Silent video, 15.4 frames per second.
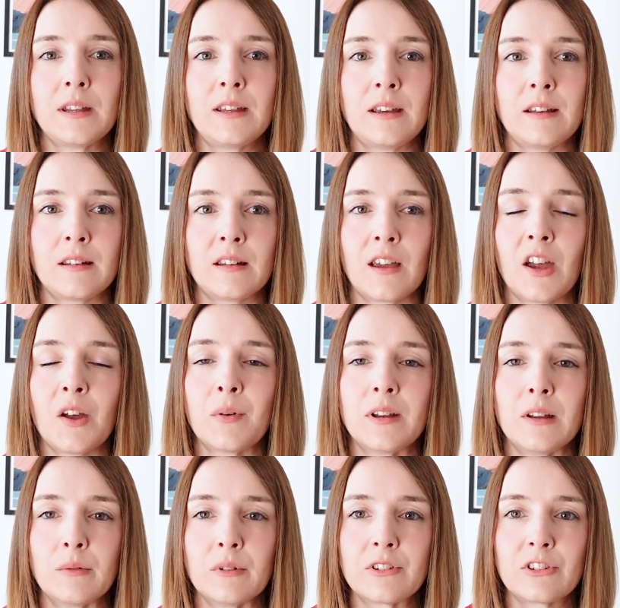years ago
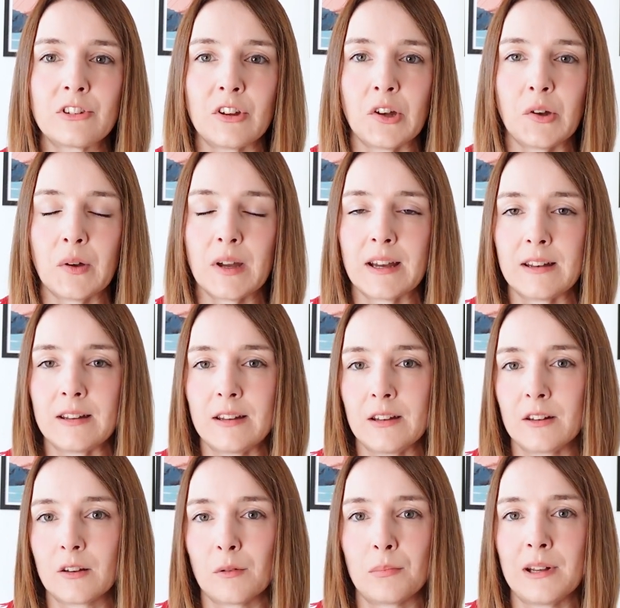when he was two, and
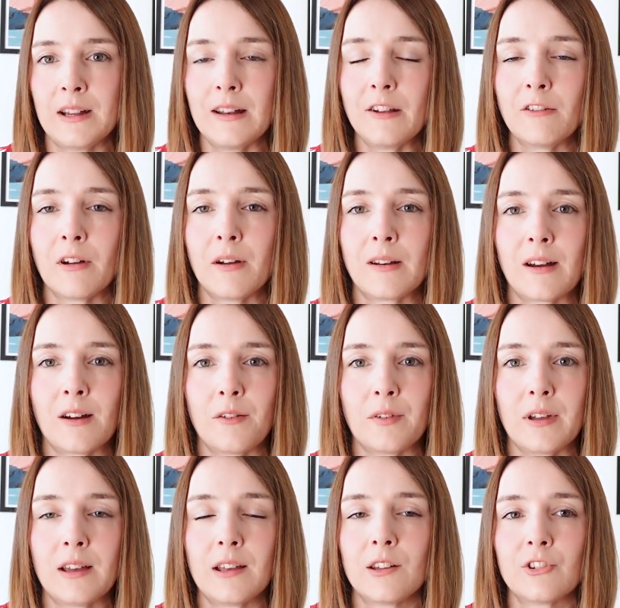he'd completely grown out
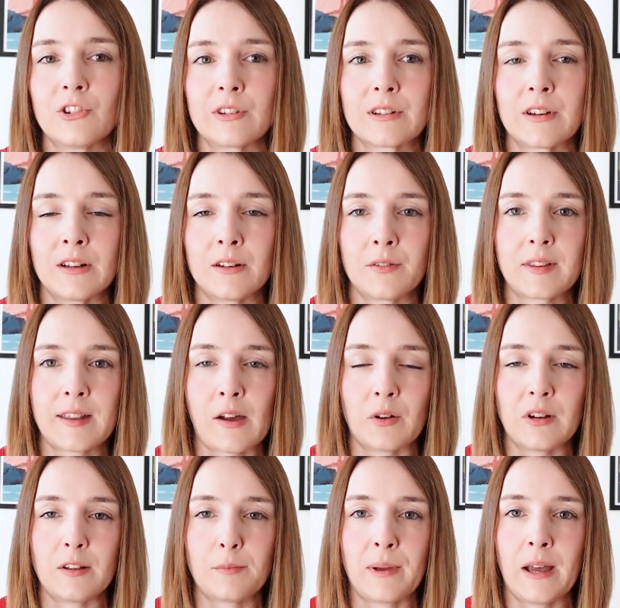of it. It's just kind of sat
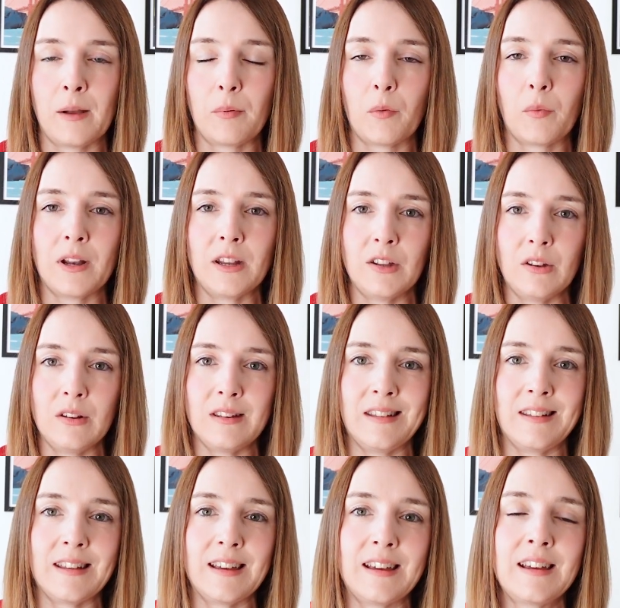on his bed, but when he
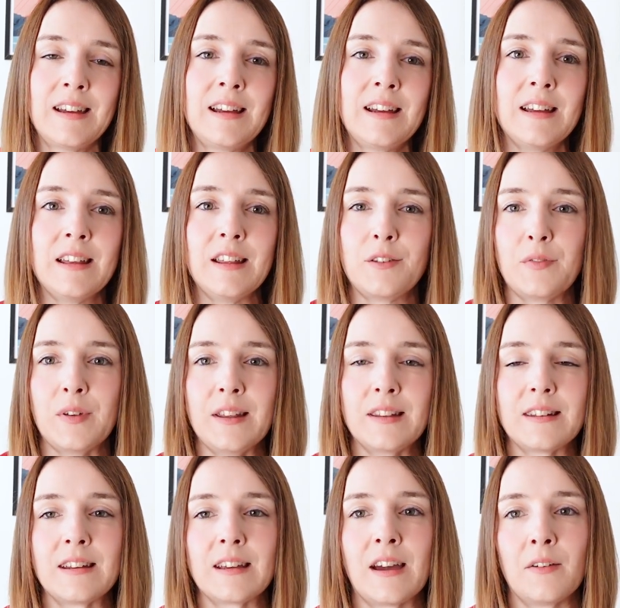uses it, his
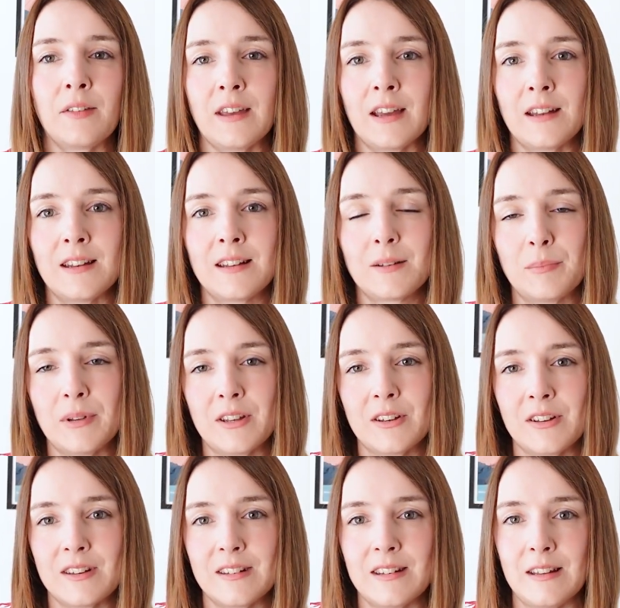feet stick out the end
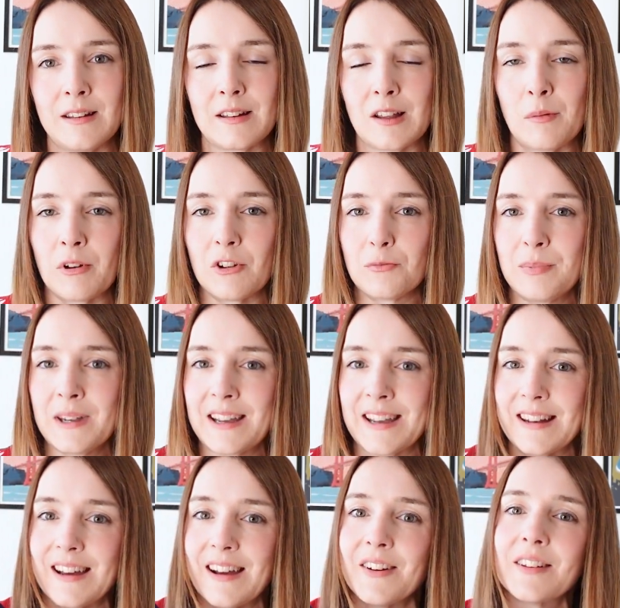because he's so much
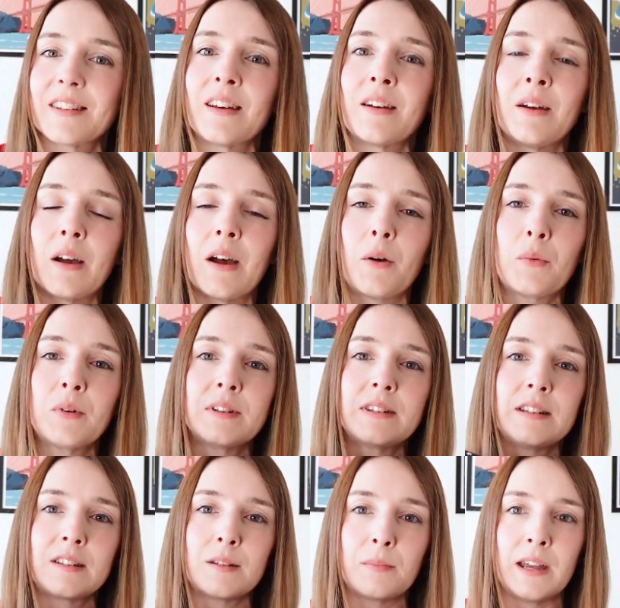bigger now. So I
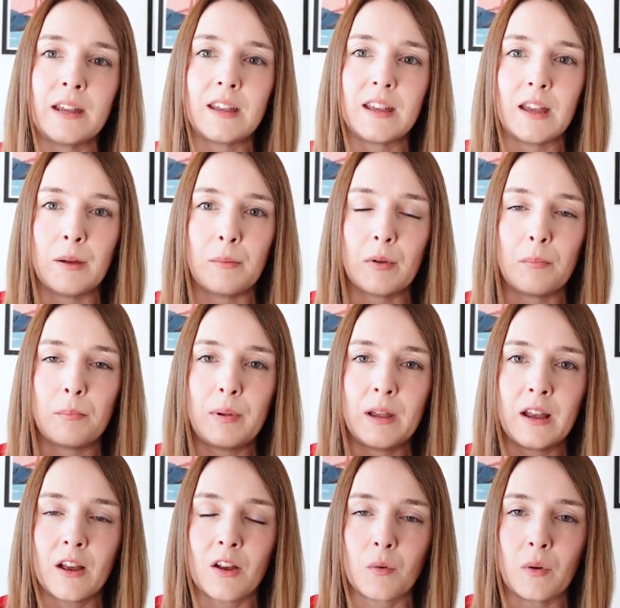wanted to make him a bigger